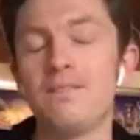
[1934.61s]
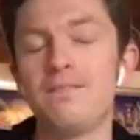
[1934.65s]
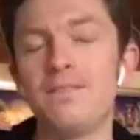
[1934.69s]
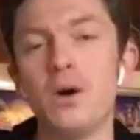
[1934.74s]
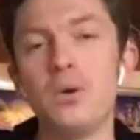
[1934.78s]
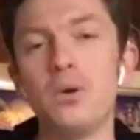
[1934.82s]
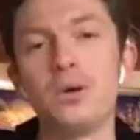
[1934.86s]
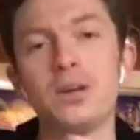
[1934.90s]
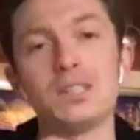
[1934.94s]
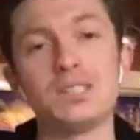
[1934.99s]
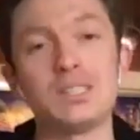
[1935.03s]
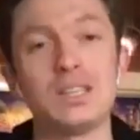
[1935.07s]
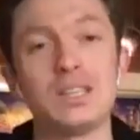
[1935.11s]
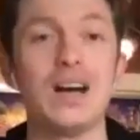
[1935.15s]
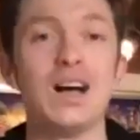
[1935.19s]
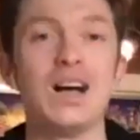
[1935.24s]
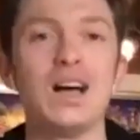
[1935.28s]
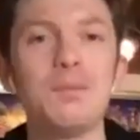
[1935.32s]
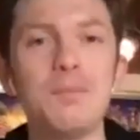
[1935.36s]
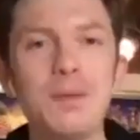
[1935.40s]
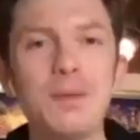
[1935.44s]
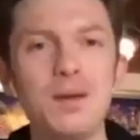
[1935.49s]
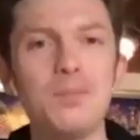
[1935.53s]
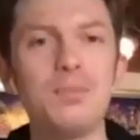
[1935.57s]
focus
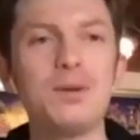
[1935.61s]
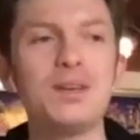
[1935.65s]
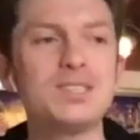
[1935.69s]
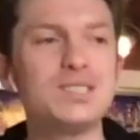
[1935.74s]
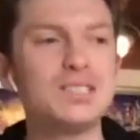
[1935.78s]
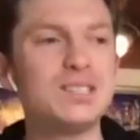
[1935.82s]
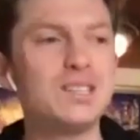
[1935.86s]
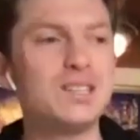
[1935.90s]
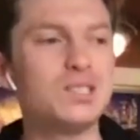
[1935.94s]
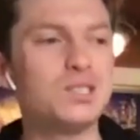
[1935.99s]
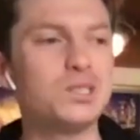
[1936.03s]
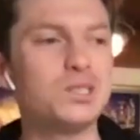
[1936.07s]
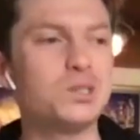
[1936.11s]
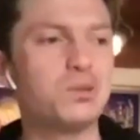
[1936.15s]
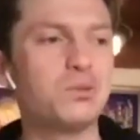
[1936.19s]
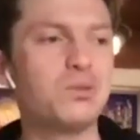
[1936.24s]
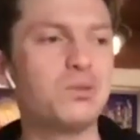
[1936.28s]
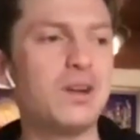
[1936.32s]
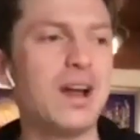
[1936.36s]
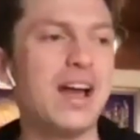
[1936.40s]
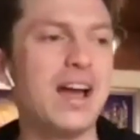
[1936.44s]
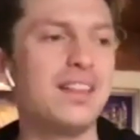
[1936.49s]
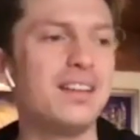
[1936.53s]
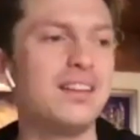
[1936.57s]
on my business
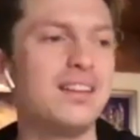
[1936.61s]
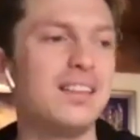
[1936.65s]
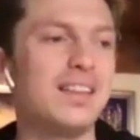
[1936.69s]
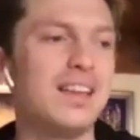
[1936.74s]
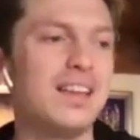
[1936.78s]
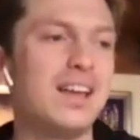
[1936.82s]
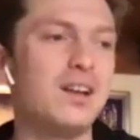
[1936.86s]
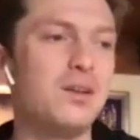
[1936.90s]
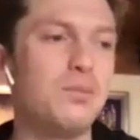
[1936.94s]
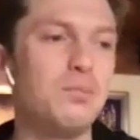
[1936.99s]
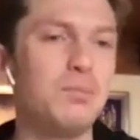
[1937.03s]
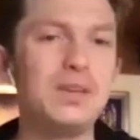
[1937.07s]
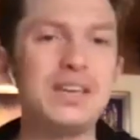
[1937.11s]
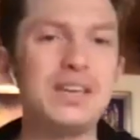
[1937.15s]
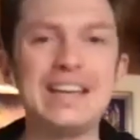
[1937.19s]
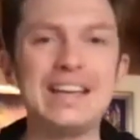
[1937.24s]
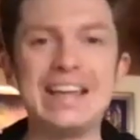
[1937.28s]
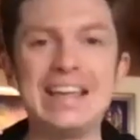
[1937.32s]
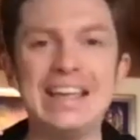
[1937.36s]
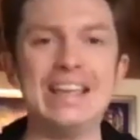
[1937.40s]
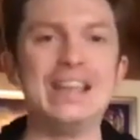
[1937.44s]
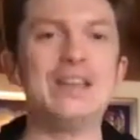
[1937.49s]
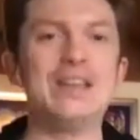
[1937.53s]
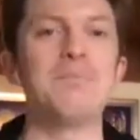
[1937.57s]
rather than
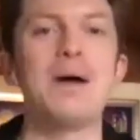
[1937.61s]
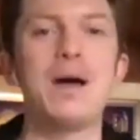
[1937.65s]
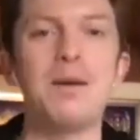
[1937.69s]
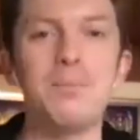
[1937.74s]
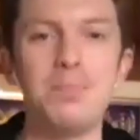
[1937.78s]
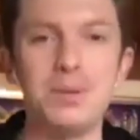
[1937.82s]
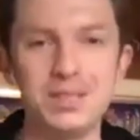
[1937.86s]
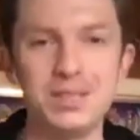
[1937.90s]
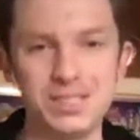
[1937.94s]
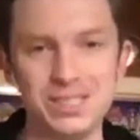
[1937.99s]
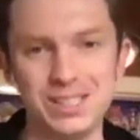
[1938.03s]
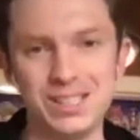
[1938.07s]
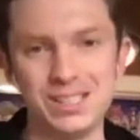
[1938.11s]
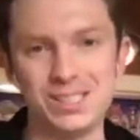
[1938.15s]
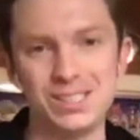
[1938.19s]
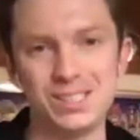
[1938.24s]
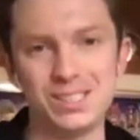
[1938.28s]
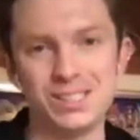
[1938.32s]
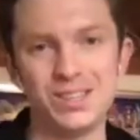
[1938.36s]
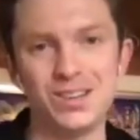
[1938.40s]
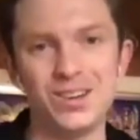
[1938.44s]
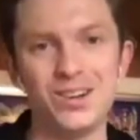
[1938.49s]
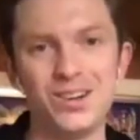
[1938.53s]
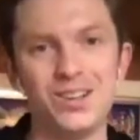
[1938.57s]
being in my
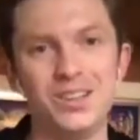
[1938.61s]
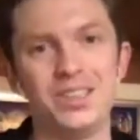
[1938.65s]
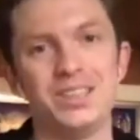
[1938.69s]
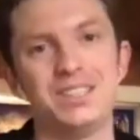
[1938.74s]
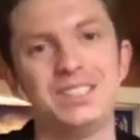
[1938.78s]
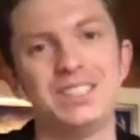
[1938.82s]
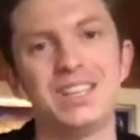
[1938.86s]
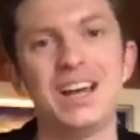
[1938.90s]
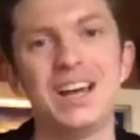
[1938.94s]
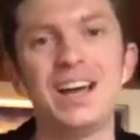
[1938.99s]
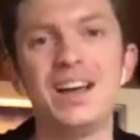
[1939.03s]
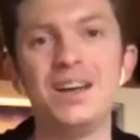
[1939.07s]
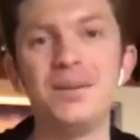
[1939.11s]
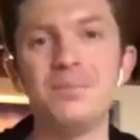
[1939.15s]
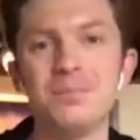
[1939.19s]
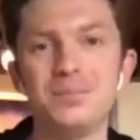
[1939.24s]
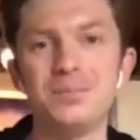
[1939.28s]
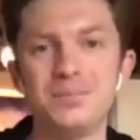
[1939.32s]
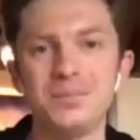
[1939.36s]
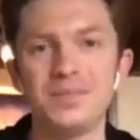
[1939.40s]
business all the time.